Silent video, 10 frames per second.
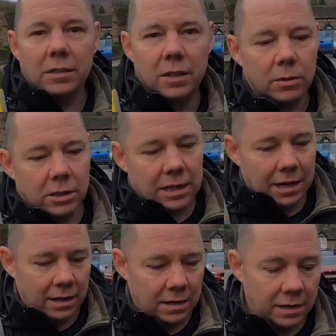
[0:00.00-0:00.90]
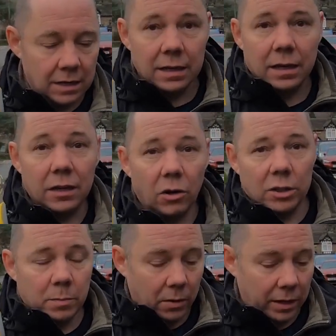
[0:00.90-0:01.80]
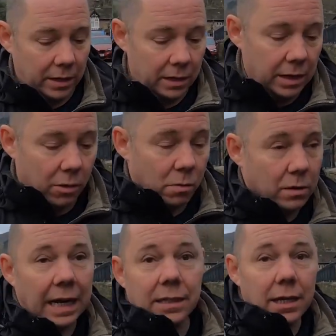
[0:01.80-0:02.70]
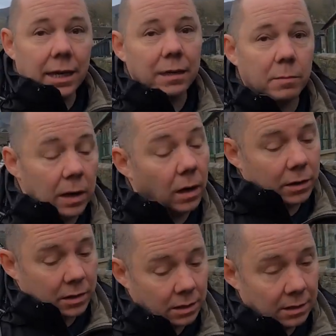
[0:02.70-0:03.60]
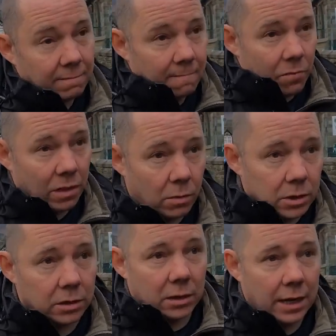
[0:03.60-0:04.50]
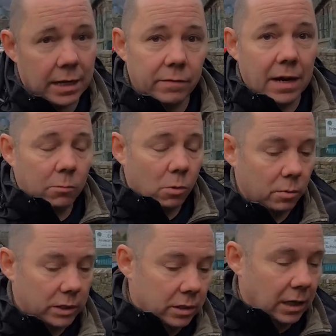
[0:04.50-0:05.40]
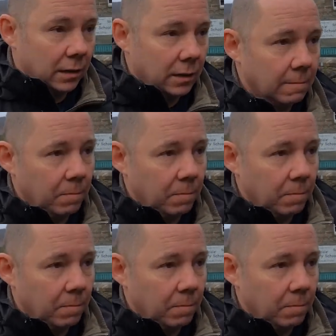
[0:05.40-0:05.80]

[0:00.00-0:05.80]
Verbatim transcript: so we just had a, a, nice pint in the old Nag's Head behind us, which is the end of that walk we've just done.